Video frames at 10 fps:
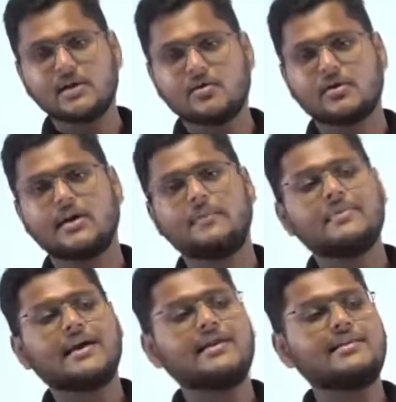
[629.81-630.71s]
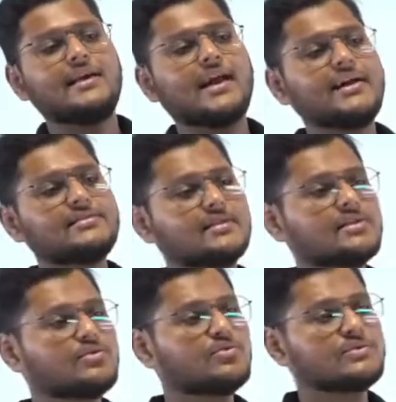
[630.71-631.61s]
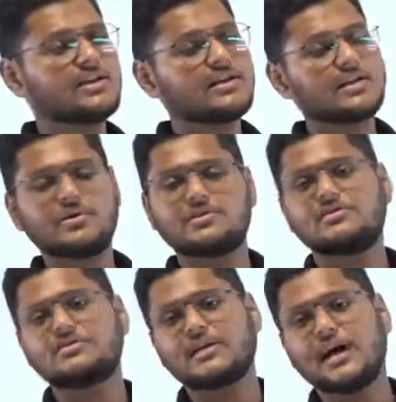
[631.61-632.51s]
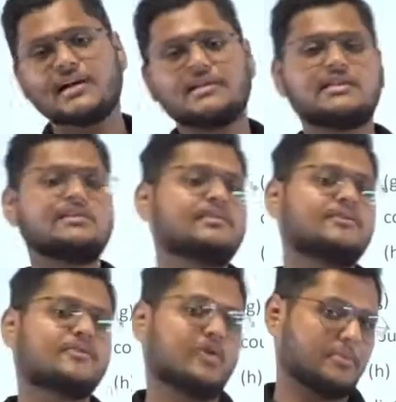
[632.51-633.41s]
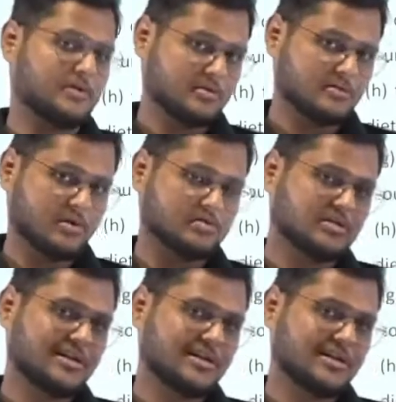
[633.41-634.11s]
Okay, and there are certain rules and regulations regarding these informations also.